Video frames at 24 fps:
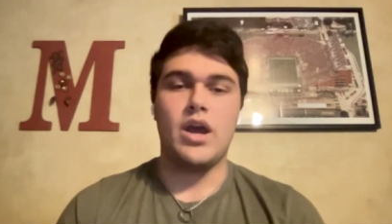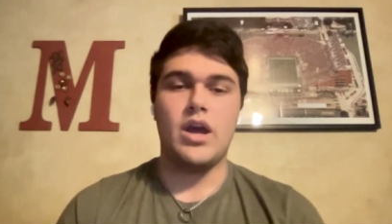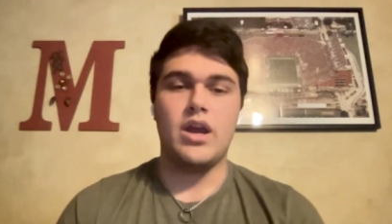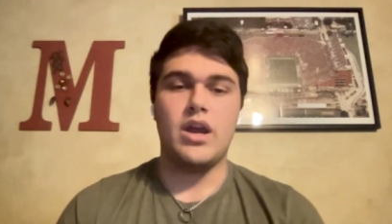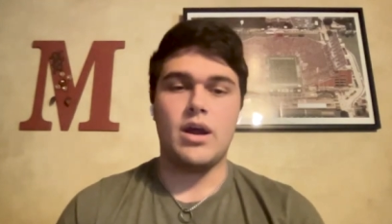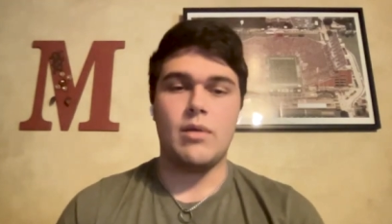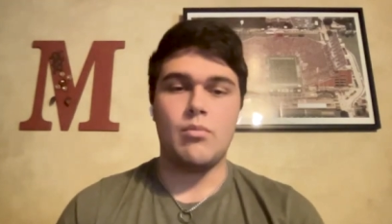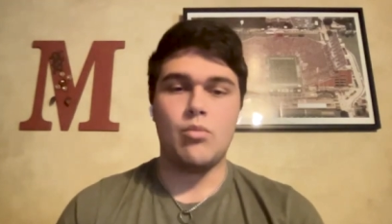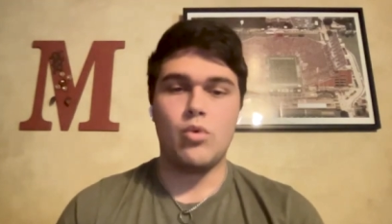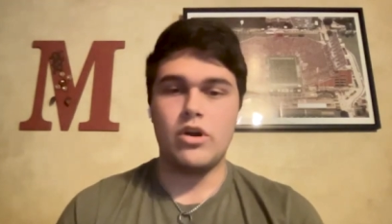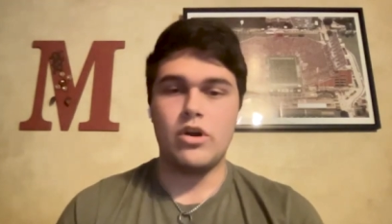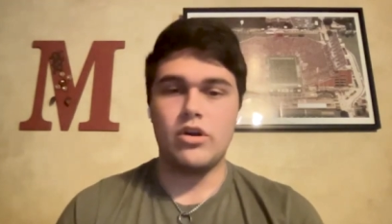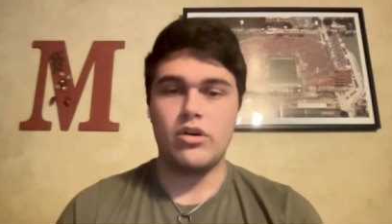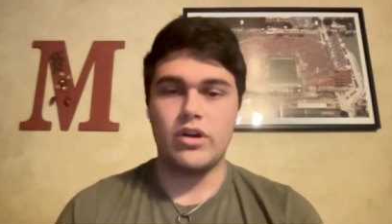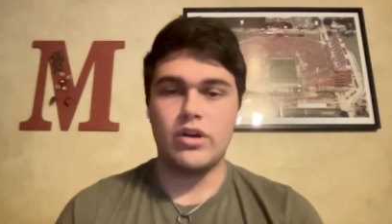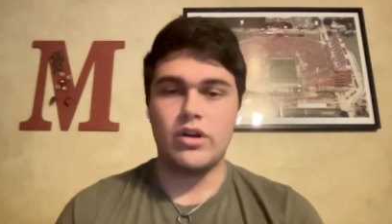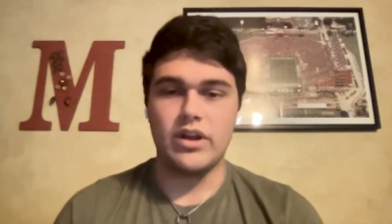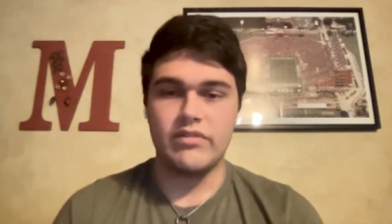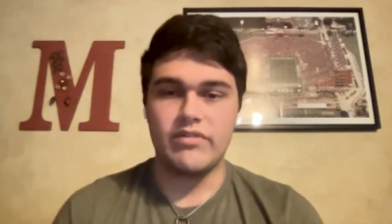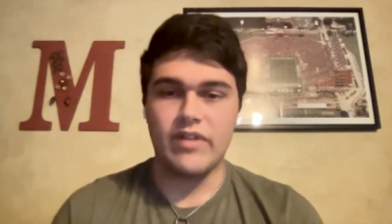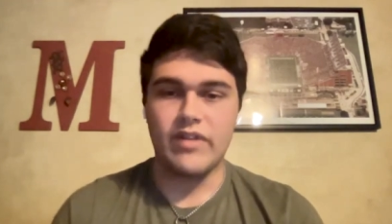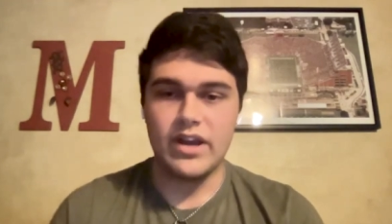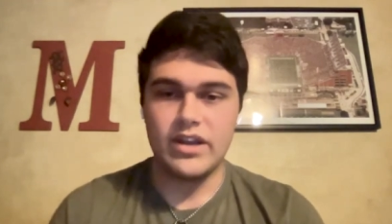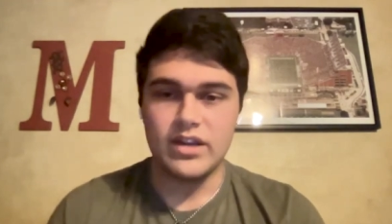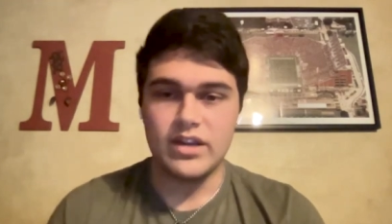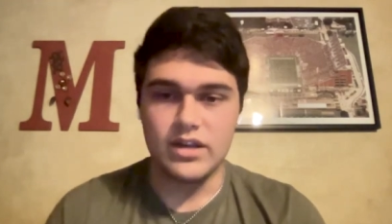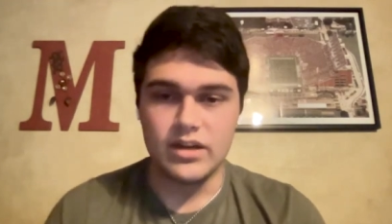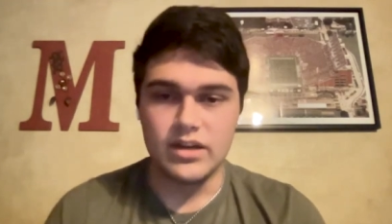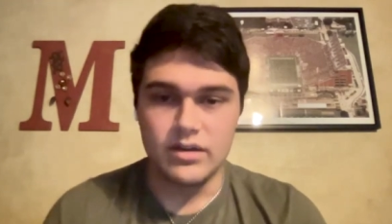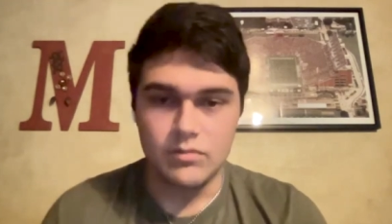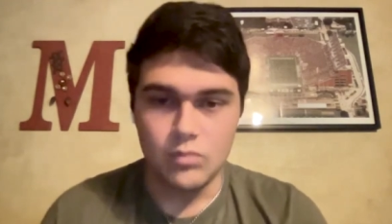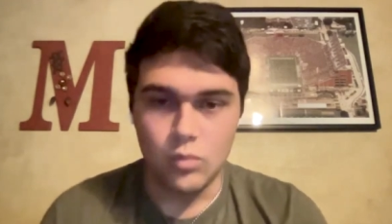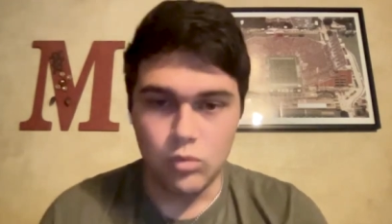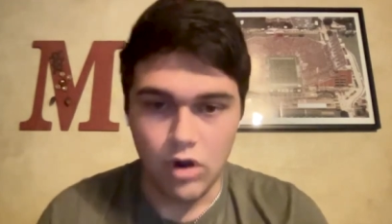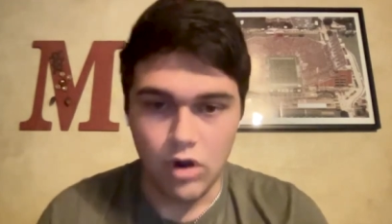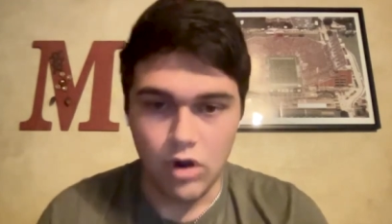And I'm wondering if I
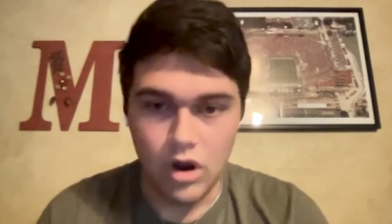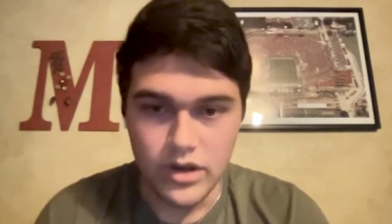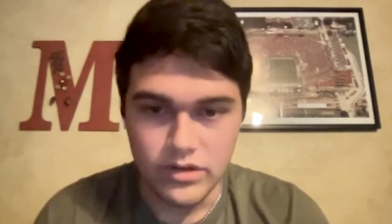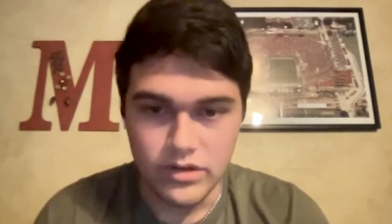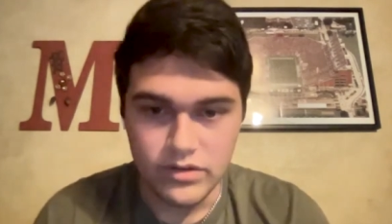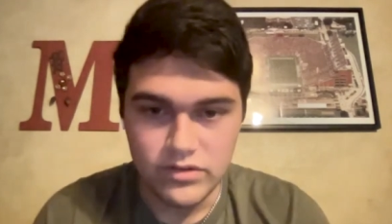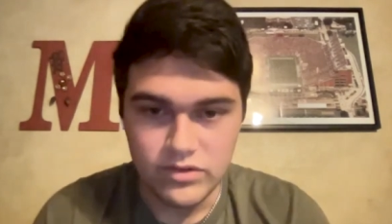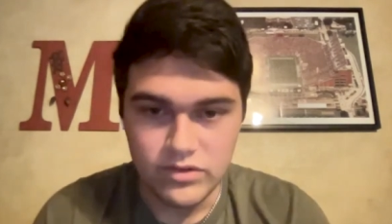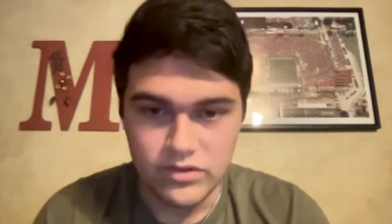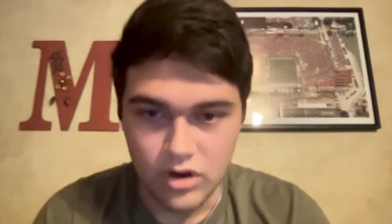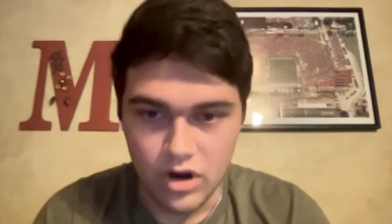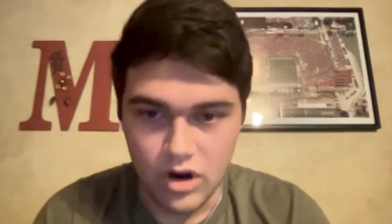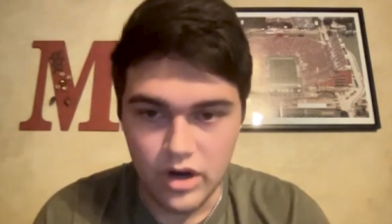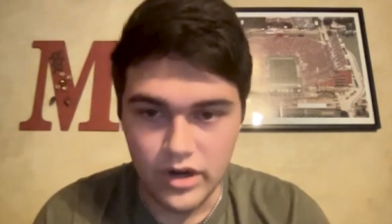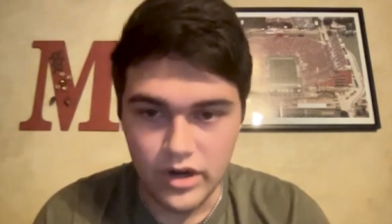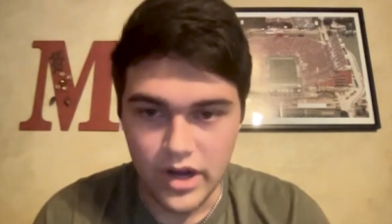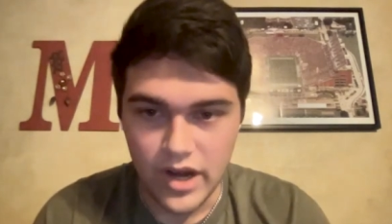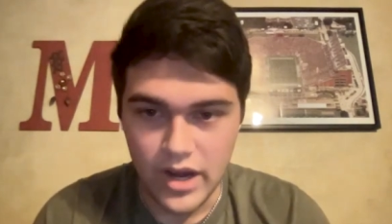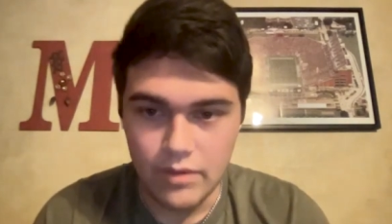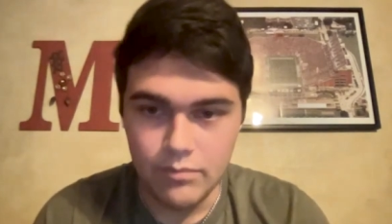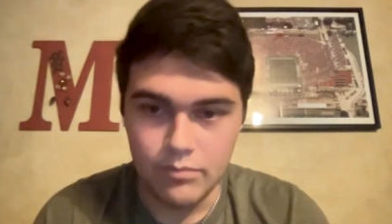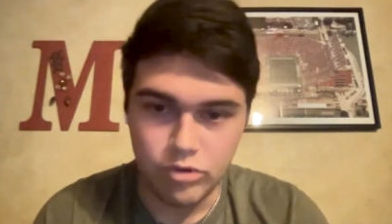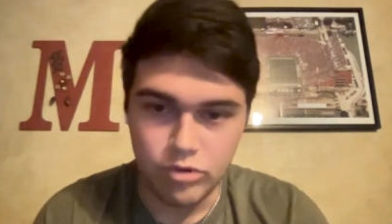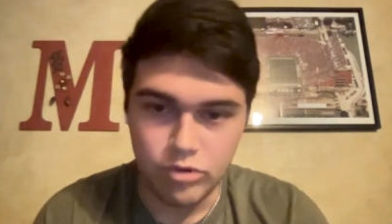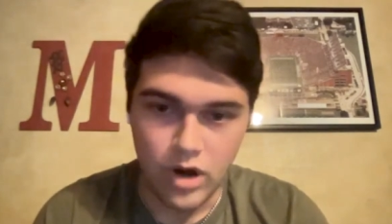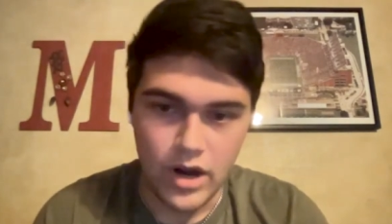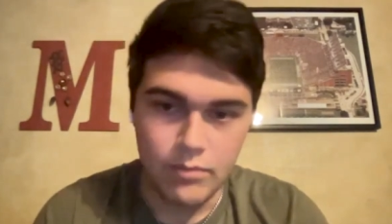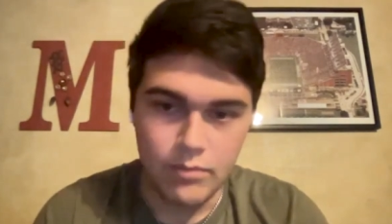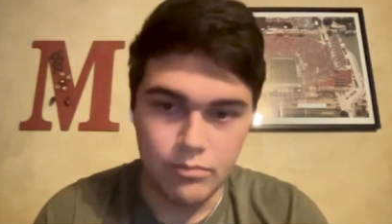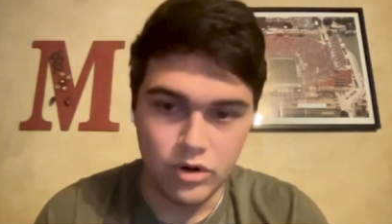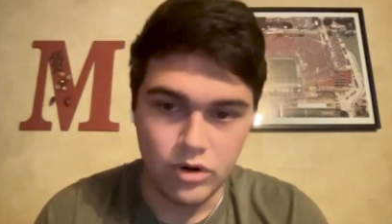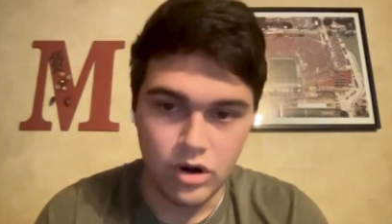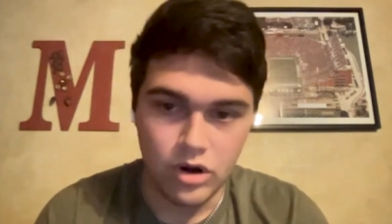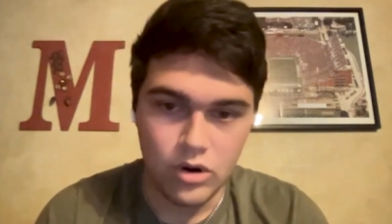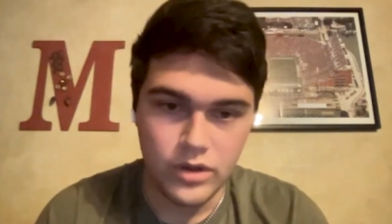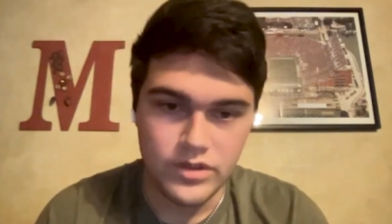can run strong and
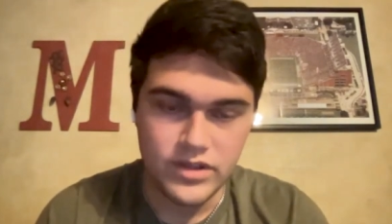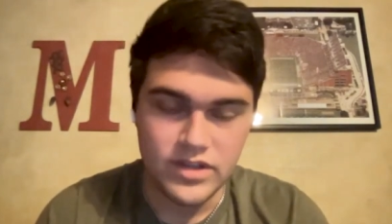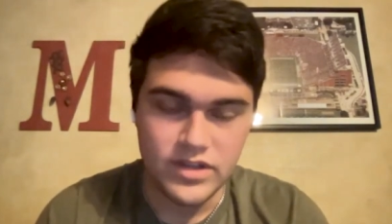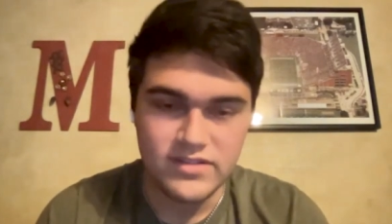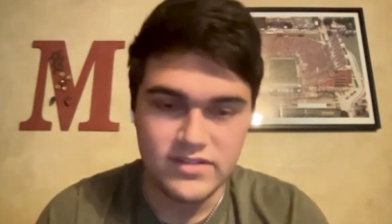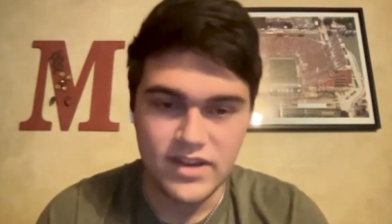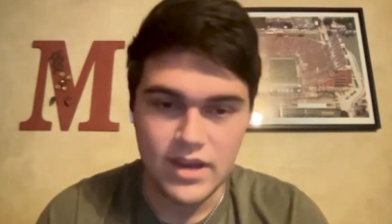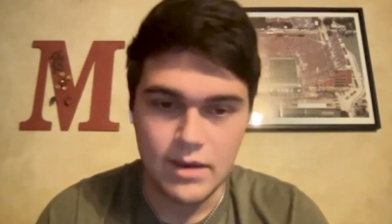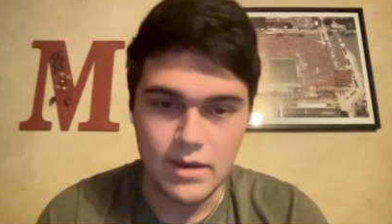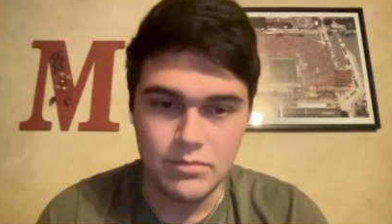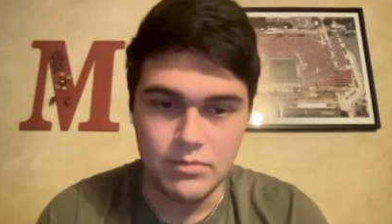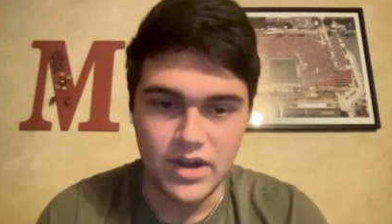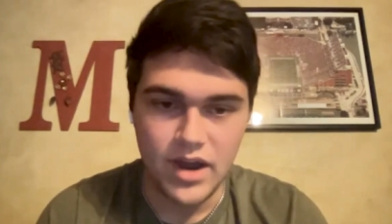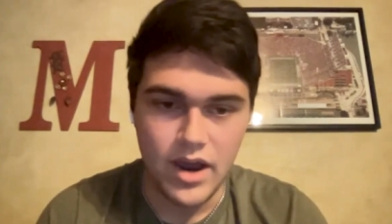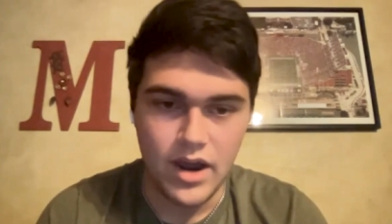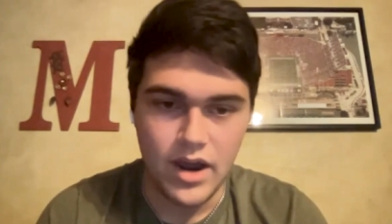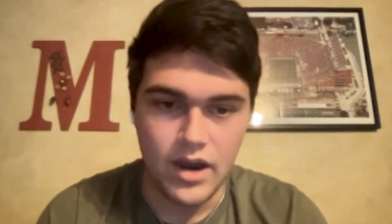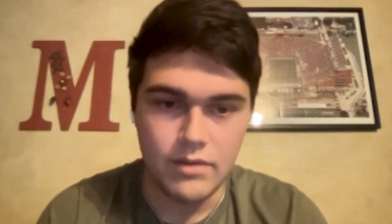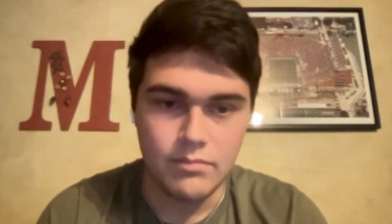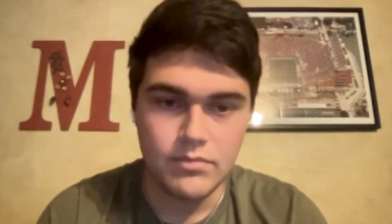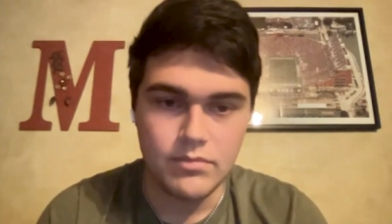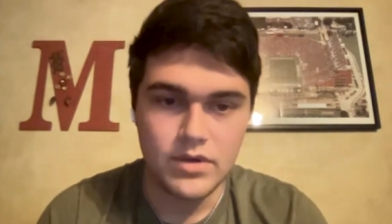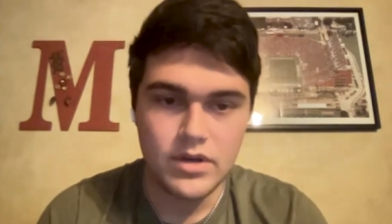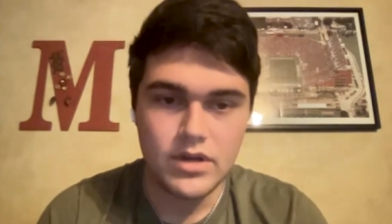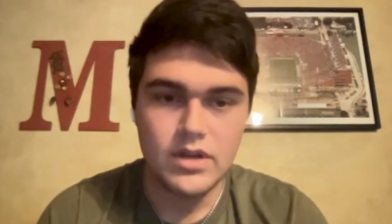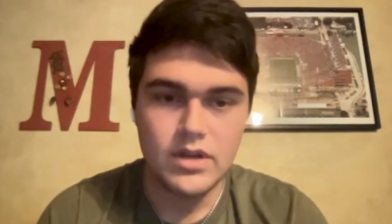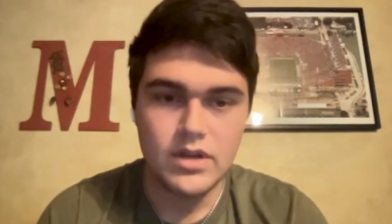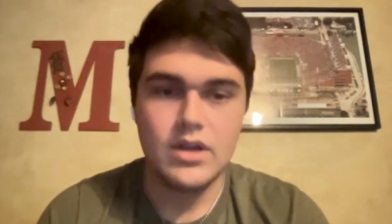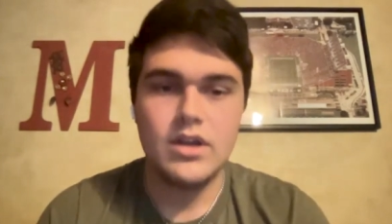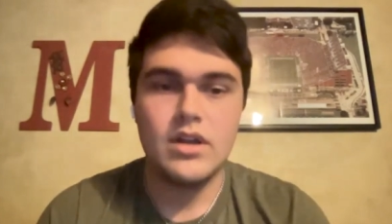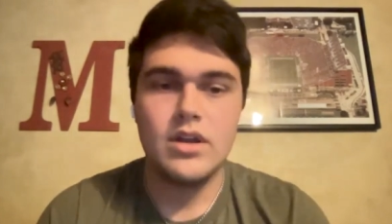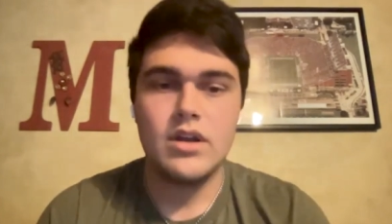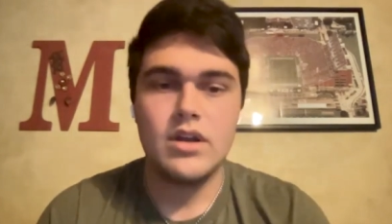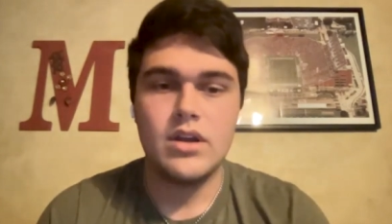Prime Pro at the same time